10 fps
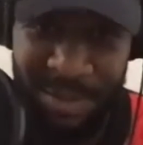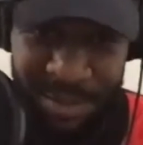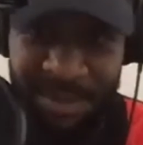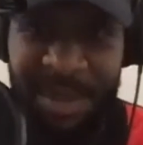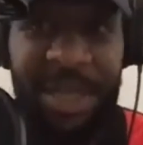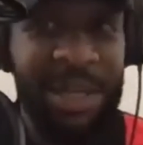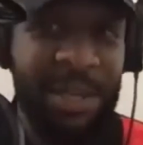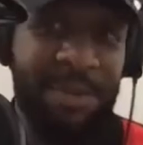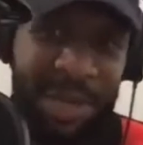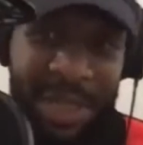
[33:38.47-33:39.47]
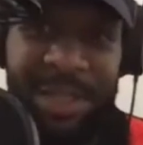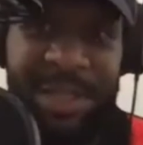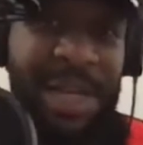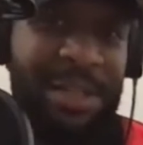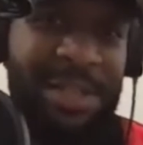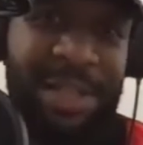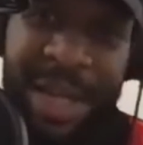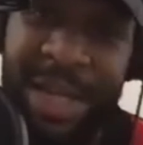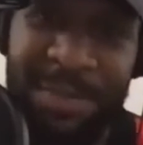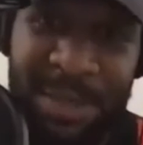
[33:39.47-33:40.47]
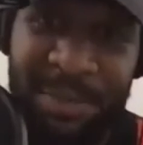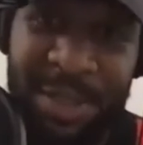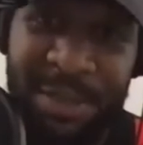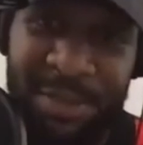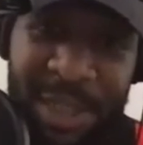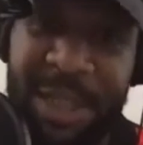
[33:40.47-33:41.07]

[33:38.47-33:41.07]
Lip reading: So I want to give a shout out to Dame as well. And